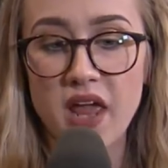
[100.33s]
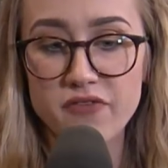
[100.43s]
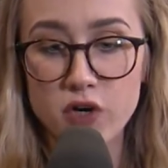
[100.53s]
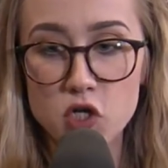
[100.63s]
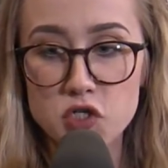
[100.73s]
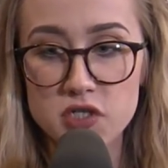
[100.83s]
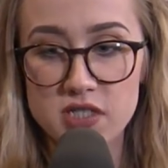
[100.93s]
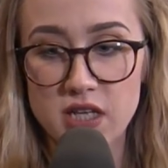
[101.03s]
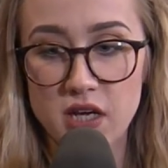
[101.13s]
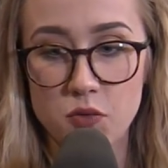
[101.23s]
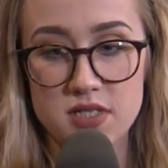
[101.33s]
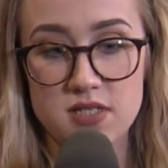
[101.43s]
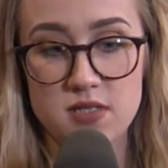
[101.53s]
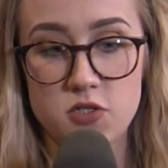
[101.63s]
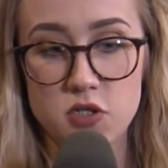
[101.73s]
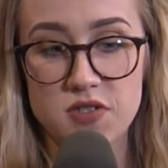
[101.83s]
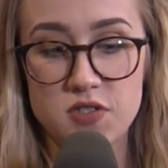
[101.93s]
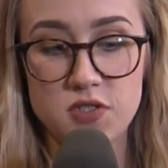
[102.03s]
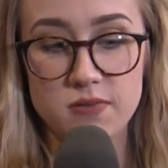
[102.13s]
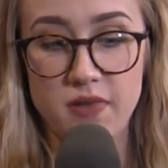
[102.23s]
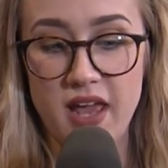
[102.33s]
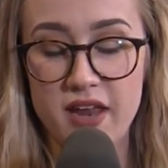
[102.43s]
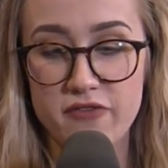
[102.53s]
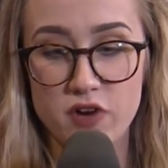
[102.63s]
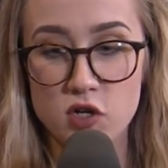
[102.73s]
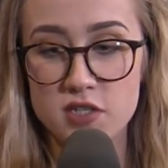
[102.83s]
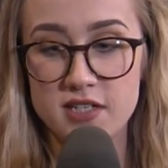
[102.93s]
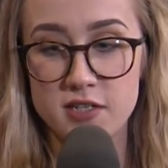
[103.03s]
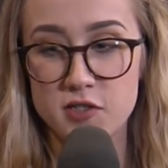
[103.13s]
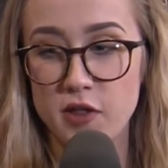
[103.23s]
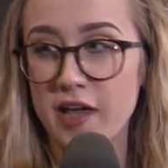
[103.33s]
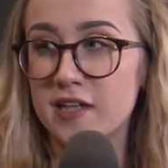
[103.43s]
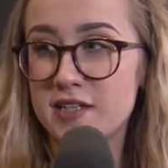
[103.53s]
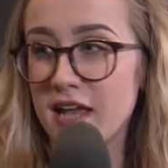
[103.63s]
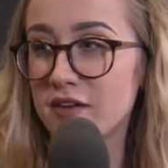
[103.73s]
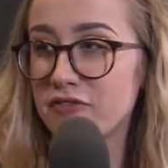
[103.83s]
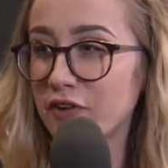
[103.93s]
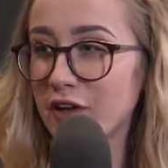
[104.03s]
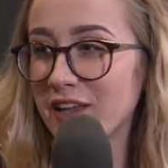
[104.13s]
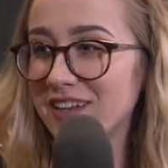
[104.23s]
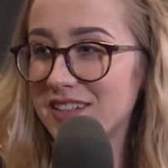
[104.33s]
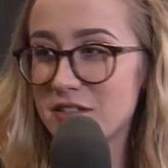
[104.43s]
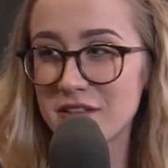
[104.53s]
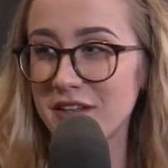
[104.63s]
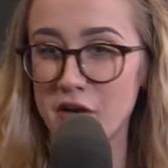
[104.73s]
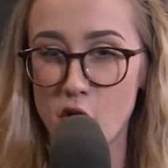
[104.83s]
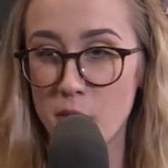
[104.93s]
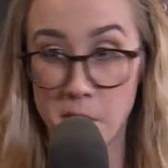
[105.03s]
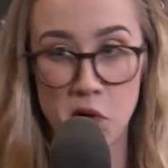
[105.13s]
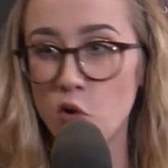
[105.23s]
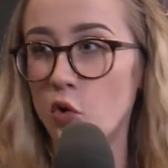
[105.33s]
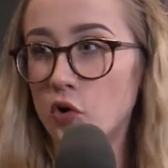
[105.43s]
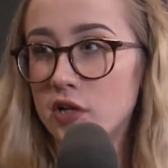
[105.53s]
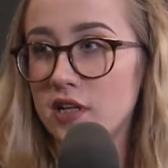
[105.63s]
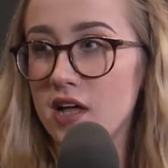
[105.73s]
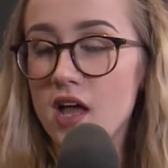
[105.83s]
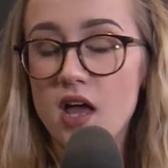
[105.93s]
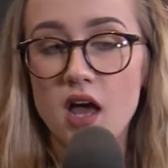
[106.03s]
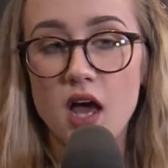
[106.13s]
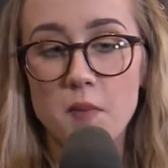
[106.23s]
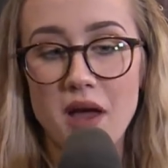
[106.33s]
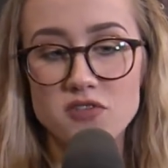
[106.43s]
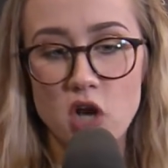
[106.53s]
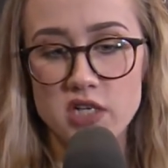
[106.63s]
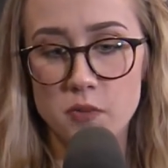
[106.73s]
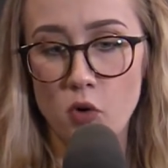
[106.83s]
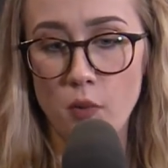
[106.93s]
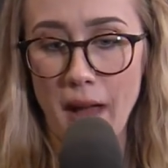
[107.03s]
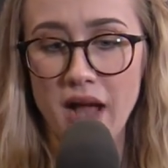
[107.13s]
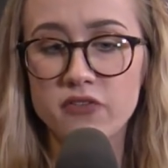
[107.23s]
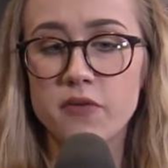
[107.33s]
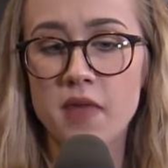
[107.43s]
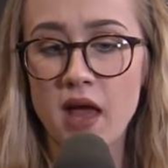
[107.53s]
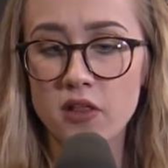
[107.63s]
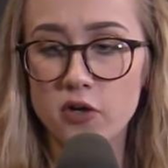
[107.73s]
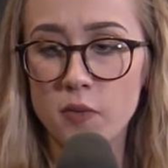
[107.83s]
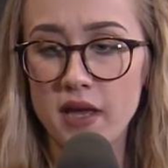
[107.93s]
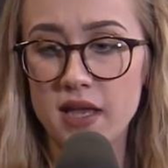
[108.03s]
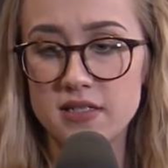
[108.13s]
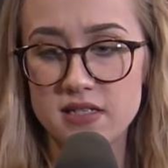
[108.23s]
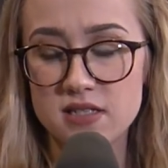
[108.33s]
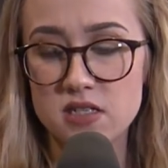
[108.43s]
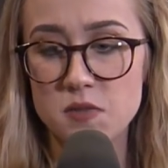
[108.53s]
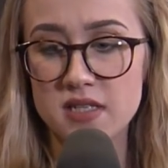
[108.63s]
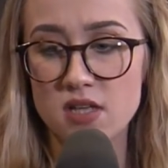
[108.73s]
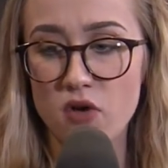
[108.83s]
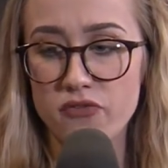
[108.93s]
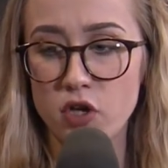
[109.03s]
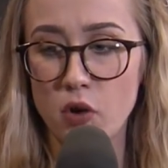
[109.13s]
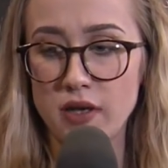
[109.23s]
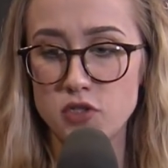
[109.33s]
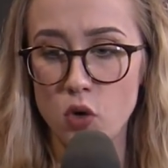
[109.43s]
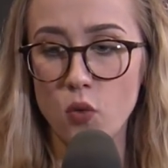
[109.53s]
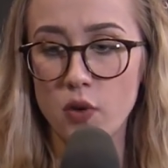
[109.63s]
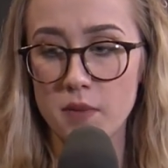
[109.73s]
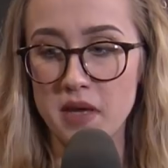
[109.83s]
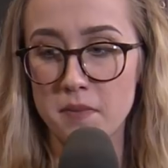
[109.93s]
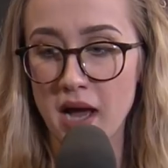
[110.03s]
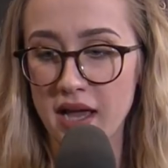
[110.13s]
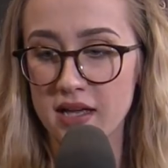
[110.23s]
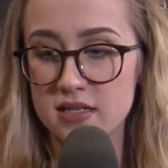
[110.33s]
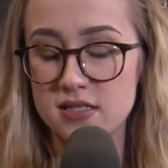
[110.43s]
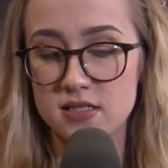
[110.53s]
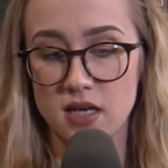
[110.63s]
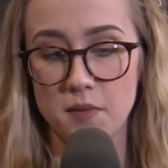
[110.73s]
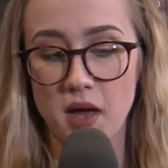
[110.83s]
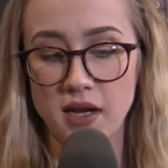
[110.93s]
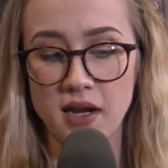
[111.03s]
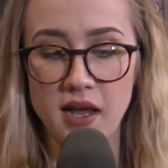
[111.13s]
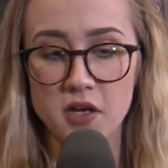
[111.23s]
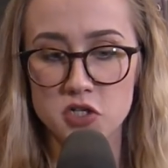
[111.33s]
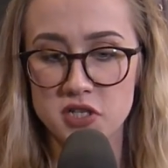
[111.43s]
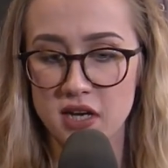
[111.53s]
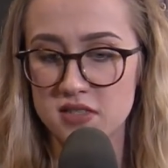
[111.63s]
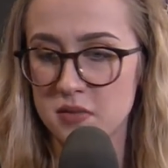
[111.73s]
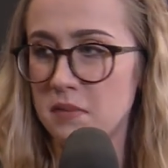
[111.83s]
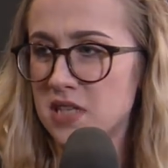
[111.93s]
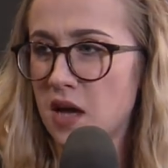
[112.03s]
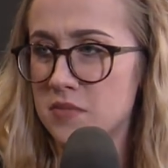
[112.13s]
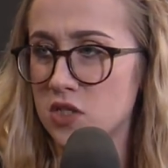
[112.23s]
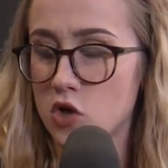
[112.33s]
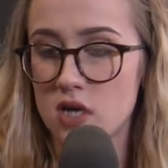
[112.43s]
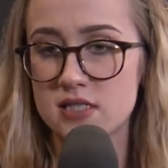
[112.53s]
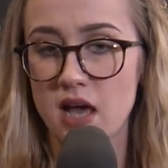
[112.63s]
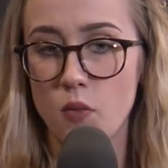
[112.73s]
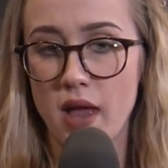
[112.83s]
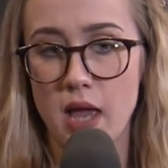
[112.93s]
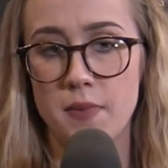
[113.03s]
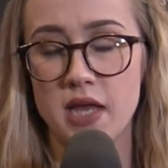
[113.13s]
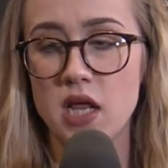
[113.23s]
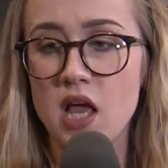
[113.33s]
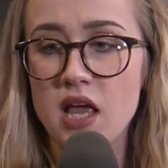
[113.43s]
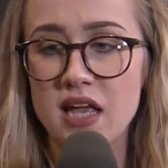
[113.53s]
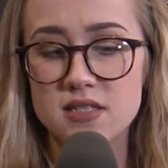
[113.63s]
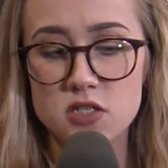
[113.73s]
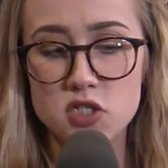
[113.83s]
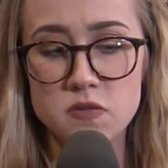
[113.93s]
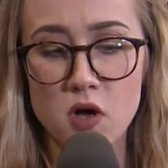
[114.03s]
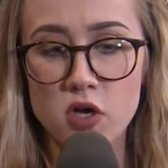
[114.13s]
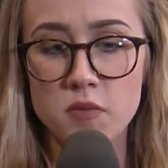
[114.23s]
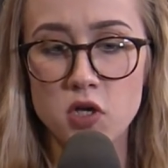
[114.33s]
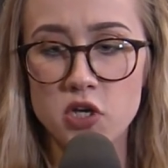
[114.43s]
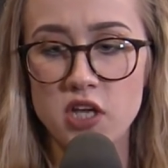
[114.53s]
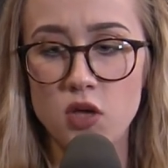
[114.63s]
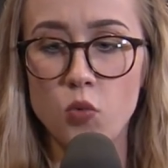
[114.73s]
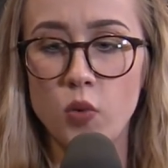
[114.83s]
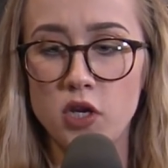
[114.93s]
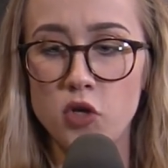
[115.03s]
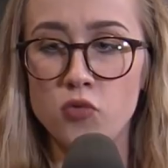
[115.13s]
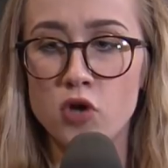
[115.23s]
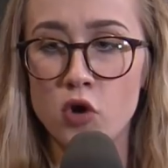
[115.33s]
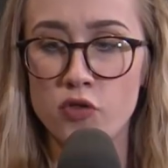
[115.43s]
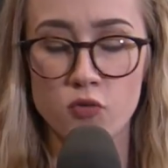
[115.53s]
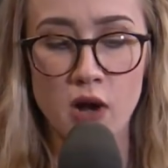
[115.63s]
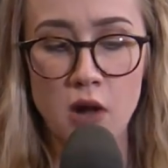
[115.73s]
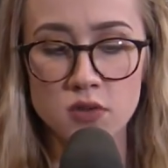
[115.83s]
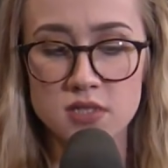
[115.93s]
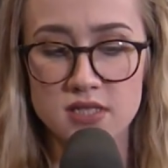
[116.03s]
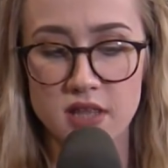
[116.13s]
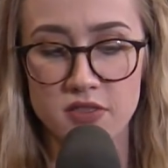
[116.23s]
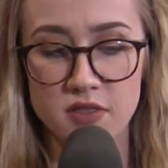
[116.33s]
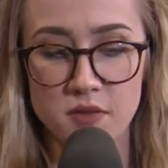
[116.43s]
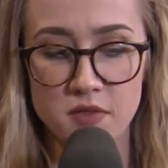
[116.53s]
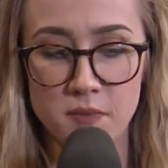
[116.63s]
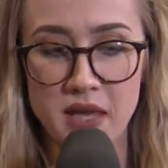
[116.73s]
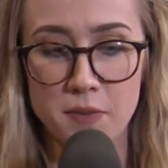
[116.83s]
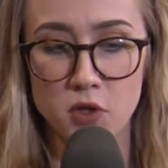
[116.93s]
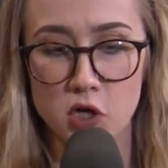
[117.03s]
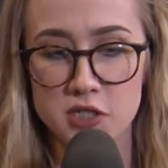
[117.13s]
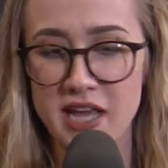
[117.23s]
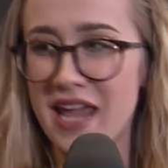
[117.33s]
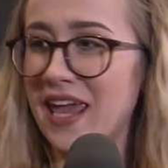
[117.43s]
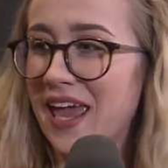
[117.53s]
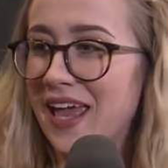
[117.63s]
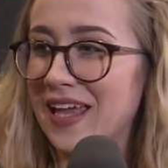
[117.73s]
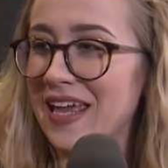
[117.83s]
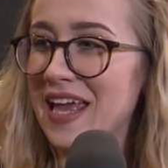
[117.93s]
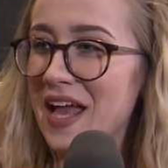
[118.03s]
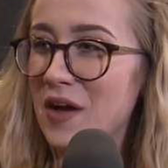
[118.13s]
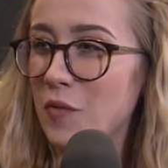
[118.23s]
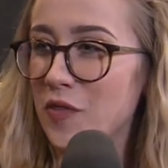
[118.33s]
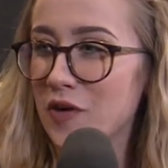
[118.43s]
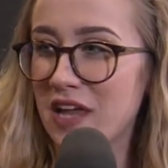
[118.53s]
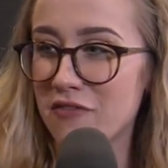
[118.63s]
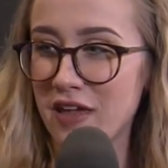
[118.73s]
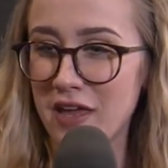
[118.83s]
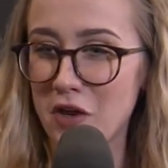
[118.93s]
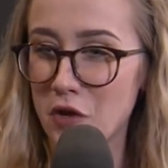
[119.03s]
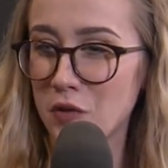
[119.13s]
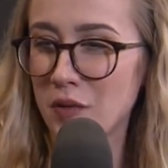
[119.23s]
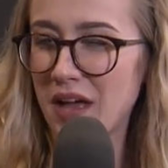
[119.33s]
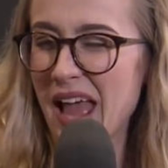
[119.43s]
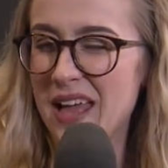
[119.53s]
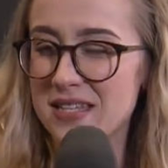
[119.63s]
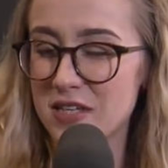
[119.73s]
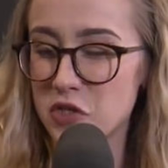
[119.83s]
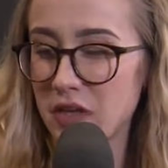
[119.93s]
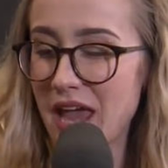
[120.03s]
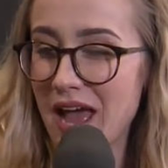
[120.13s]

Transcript: At first, it was just head first into like a ten-foot, you know, pull. Um, I've tried to pull back from that a little bit and distance myself. You know, I don't want to be biased. Um, I, and I understand how sometimes it comes across that way, but in such a small community, when you know the routes that the, the people are taking, when they're giving, you know, essentially